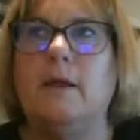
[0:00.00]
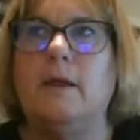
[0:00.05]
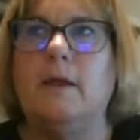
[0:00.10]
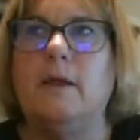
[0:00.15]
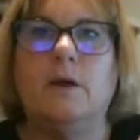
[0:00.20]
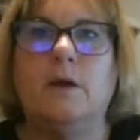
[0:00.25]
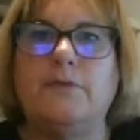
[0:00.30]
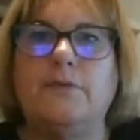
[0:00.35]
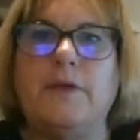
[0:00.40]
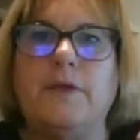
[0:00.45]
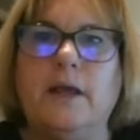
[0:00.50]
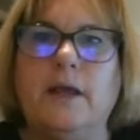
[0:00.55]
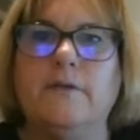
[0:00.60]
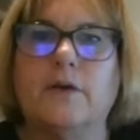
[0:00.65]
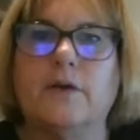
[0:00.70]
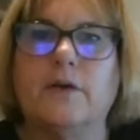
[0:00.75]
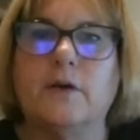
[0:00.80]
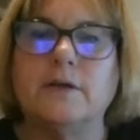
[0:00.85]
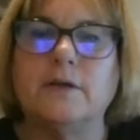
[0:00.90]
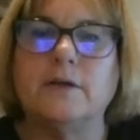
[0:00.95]
You don't think of
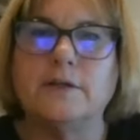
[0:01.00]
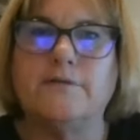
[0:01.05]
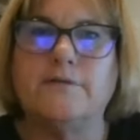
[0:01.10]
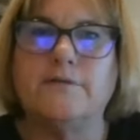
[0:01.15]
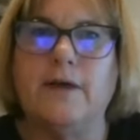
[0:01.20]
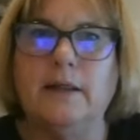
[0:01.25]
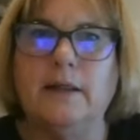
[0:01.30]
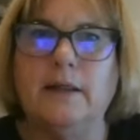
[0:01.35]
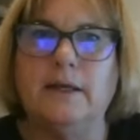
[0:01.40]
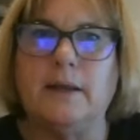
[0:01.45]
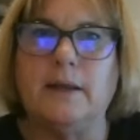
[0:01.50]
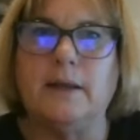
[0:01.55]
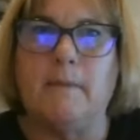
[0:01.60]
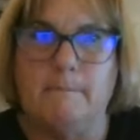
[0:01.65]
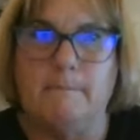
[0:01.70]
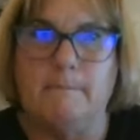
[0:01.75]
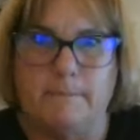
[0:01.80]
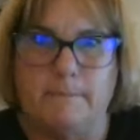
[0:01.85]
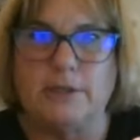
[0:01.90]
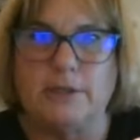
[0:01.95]
her as a felon,
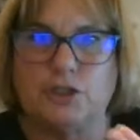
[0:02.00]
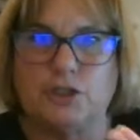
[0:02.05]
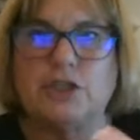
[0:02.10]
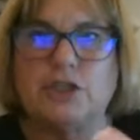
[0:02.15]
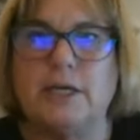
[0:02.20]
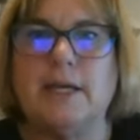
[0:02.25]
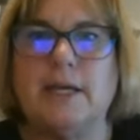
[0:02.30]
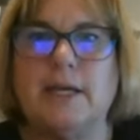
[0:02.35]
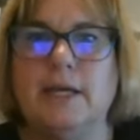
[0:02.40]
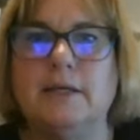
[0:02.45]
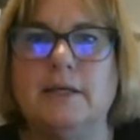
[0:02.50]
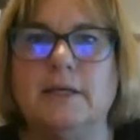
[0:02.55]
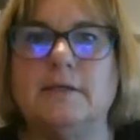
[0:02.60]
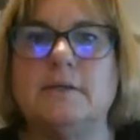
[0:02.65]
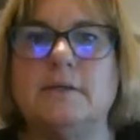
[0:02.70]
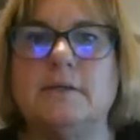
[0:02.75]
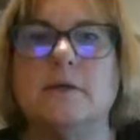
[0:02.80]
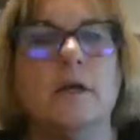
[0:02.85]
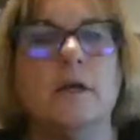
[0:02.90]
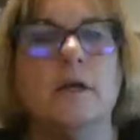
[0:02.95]
but she
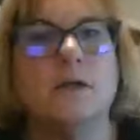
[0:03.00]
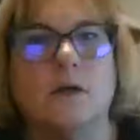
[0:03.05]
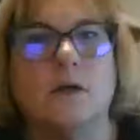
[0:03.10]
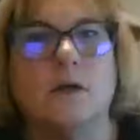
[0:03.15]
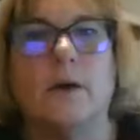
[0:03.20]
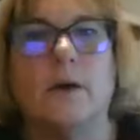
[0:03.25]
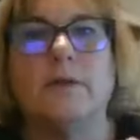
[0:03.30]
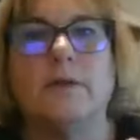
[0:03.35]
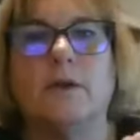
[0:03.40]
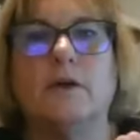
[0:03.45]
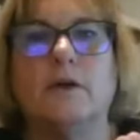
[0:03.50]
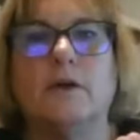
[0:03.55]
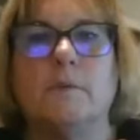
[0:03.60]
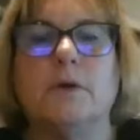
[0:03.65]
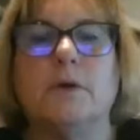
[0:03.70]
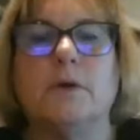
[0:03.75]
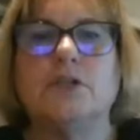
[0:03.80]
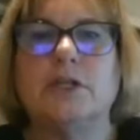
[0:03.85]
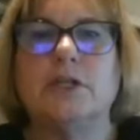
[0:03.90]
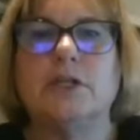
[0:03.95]
is. Go ahead and look
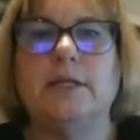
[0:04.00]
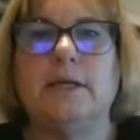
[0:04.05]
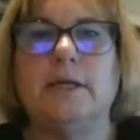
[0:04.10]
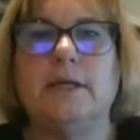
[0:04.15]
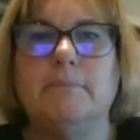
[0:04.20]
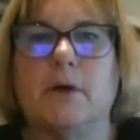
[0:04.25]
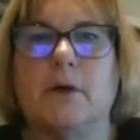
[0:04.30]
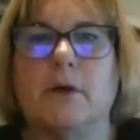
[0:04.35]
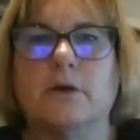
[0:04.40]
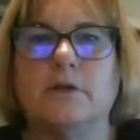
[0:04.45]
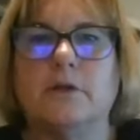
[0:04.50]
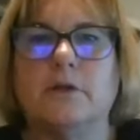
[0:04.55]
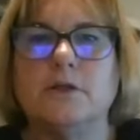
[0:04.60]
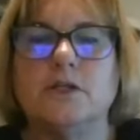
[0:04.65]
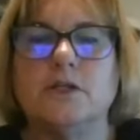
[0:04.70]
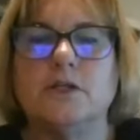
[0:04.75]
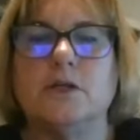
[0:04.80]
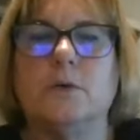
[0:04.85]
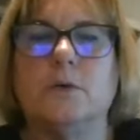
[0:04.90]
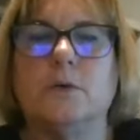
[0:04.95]
up what she did, Martha
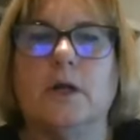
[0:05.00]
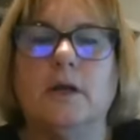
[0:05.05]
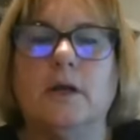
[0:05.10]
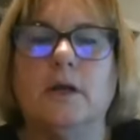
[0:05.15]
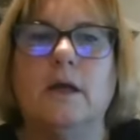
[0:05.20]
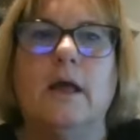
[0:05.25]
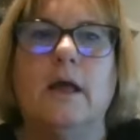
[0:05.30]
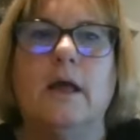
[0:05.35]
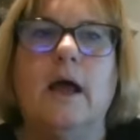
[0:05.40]
Stewart.